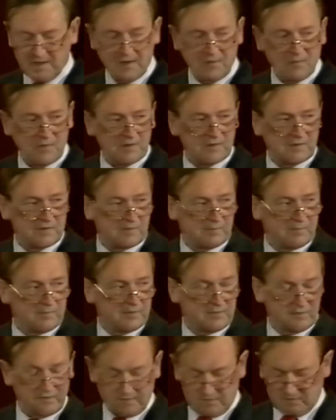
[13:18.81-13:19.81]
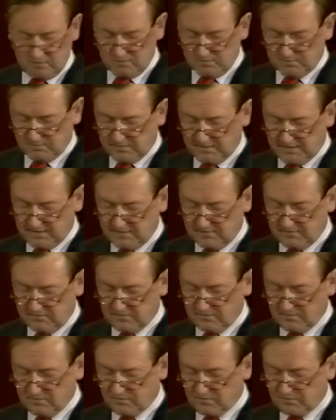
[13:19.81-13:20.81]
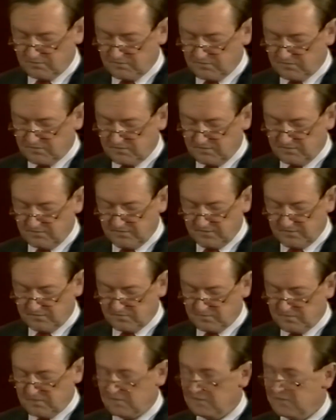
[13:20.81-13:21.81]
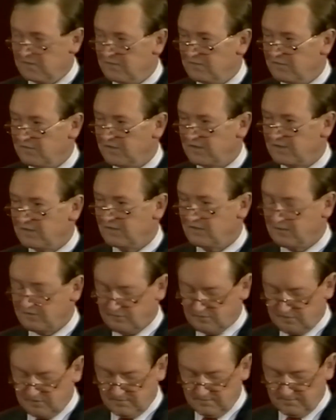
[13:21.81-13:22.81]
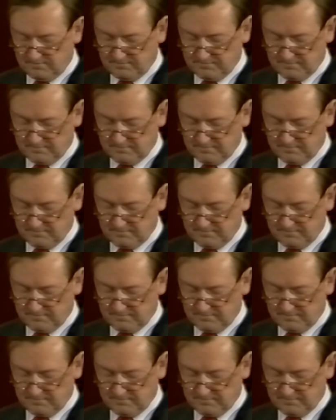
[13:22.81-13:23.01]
whether to build a new plant or risk investment in new technology.